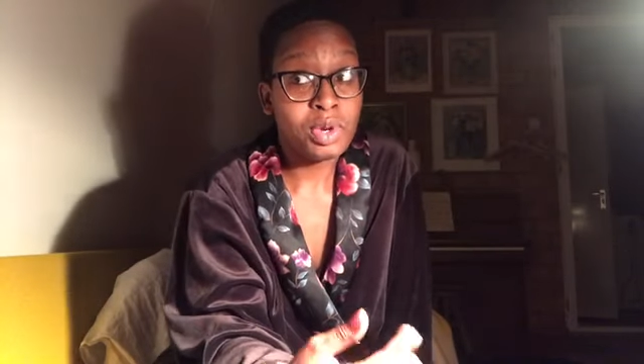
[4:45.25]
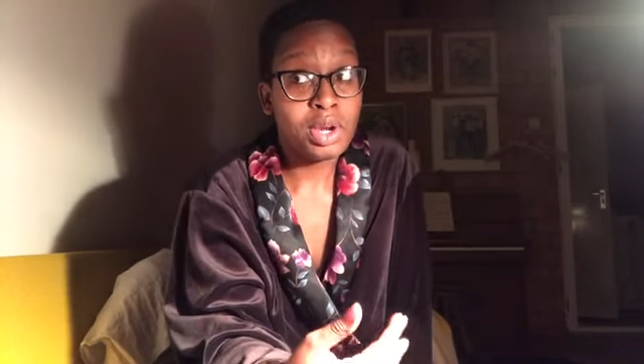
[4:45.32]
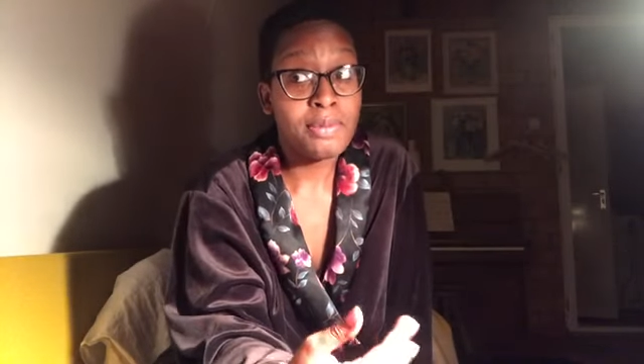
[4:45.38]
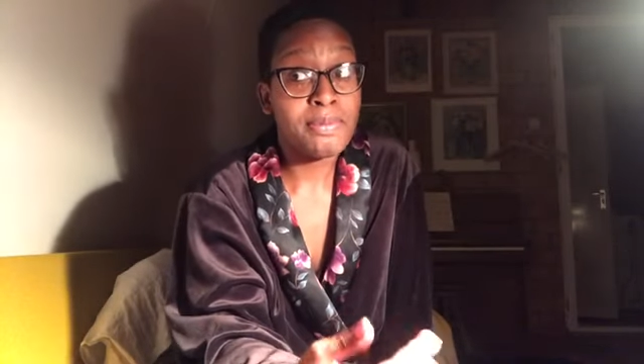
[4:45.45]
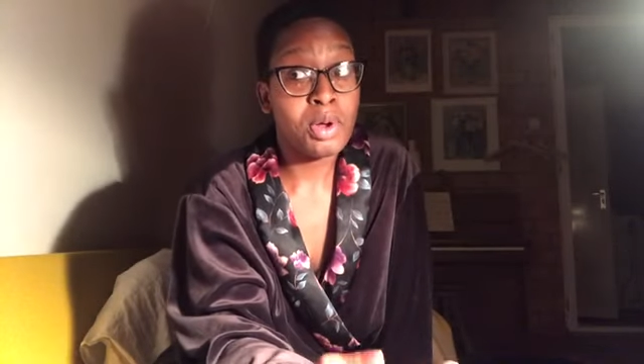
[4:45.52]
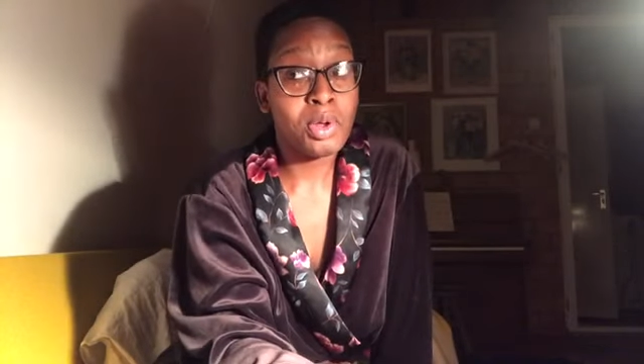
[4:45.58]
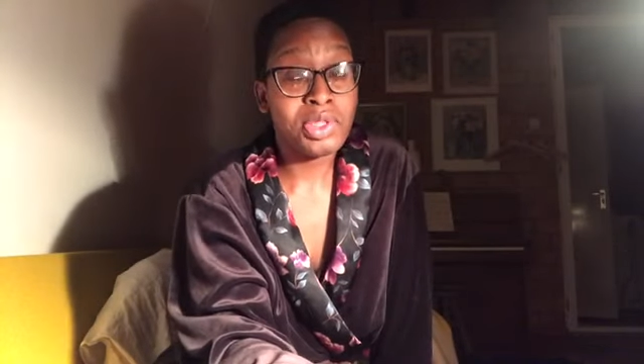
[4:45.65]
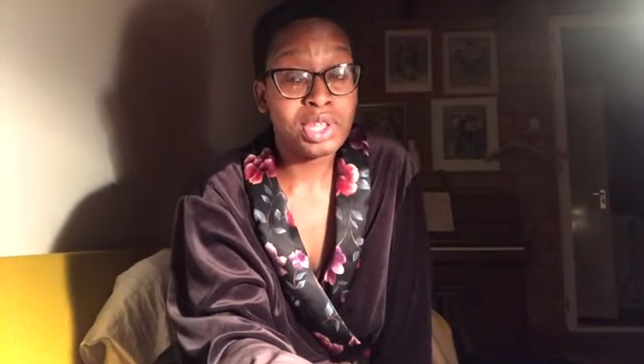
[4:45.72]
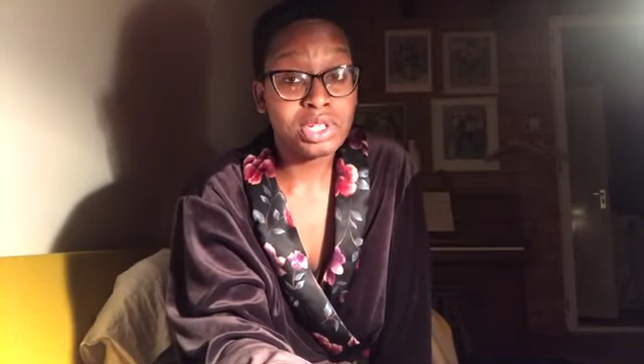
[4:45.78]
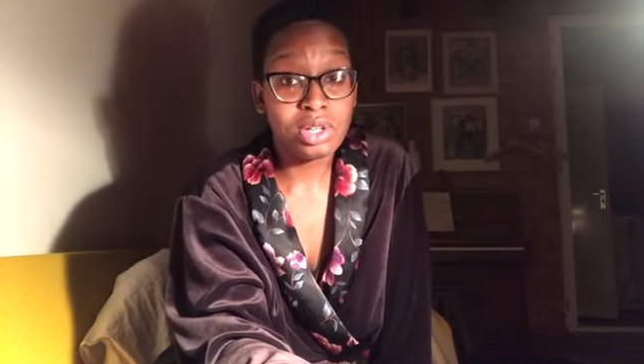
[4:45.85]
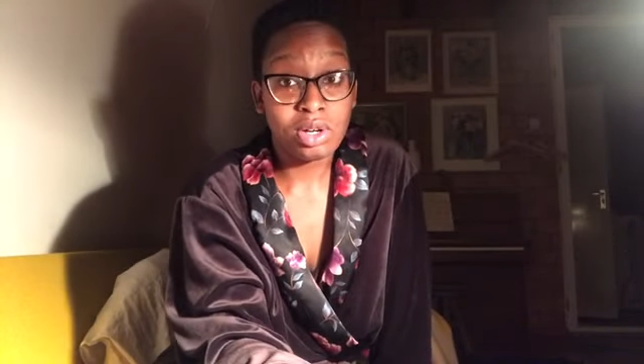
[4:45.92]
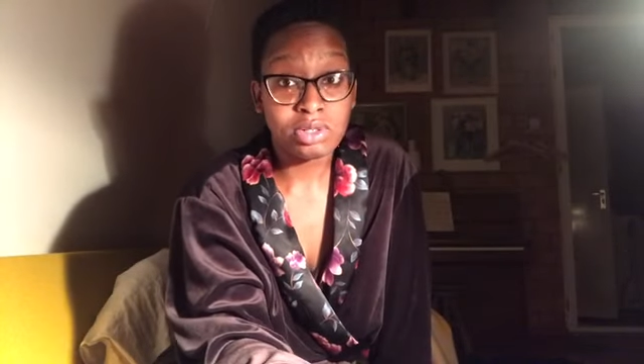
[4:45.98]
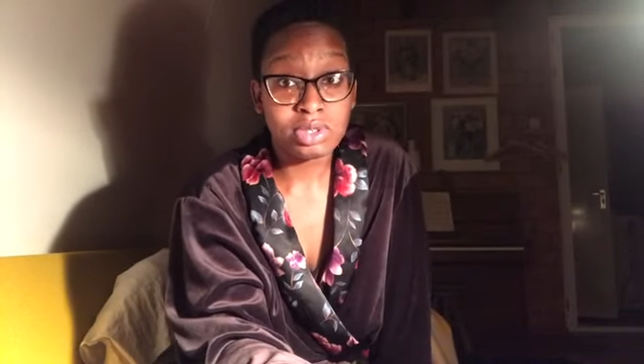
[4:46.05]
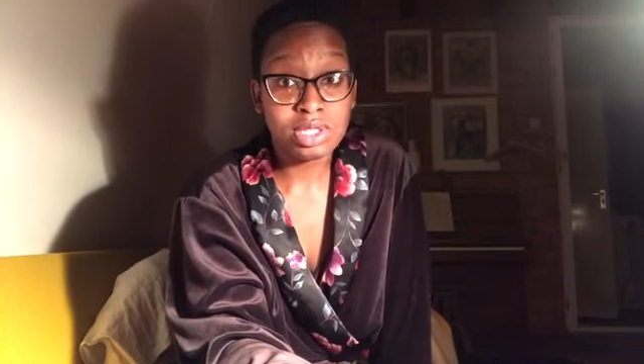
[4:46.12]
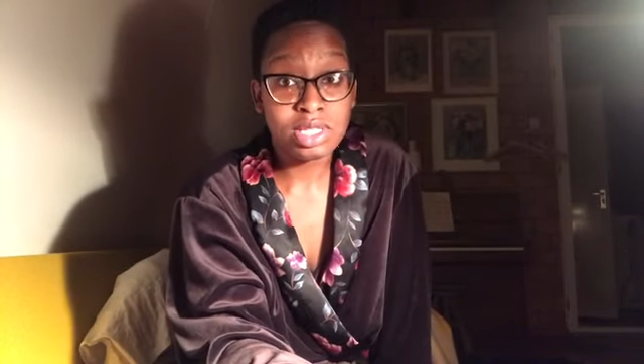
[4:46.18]
We are both
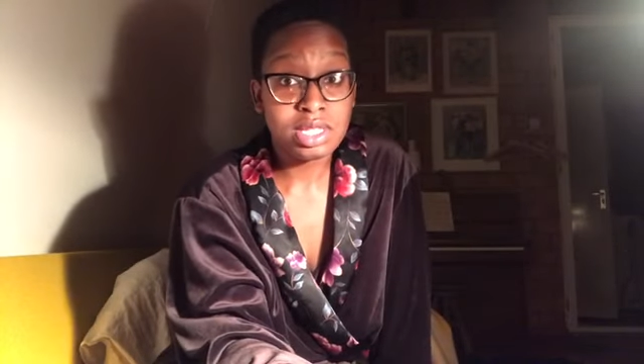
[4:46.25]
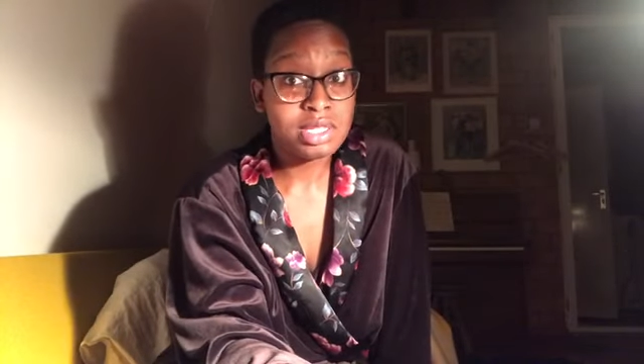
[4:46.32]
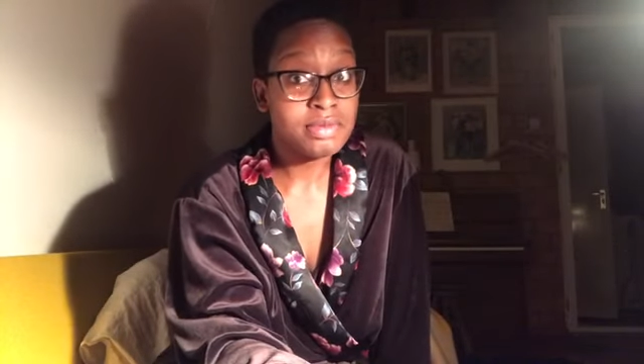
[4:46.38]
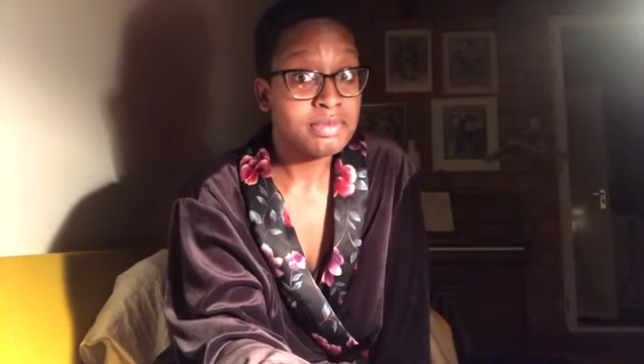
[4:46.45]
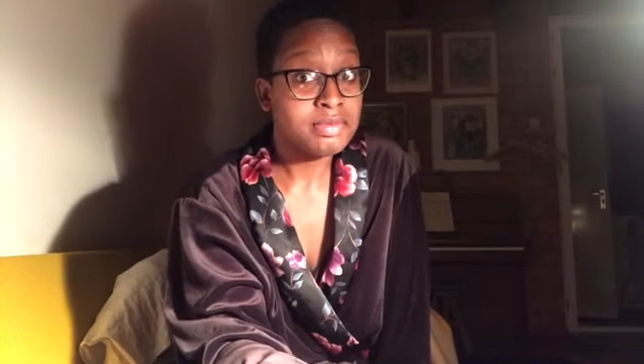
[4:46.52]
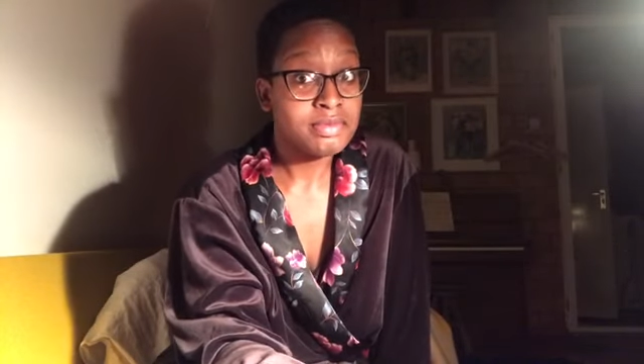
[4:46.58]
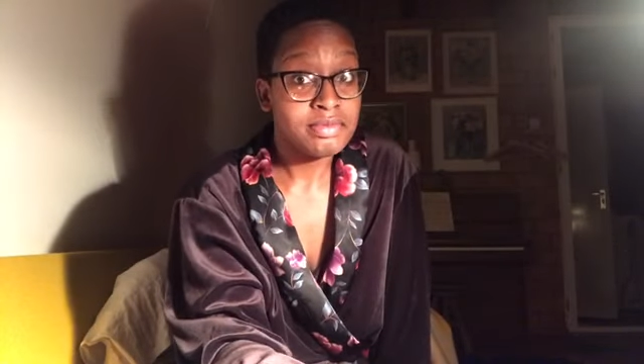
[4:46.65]
adults.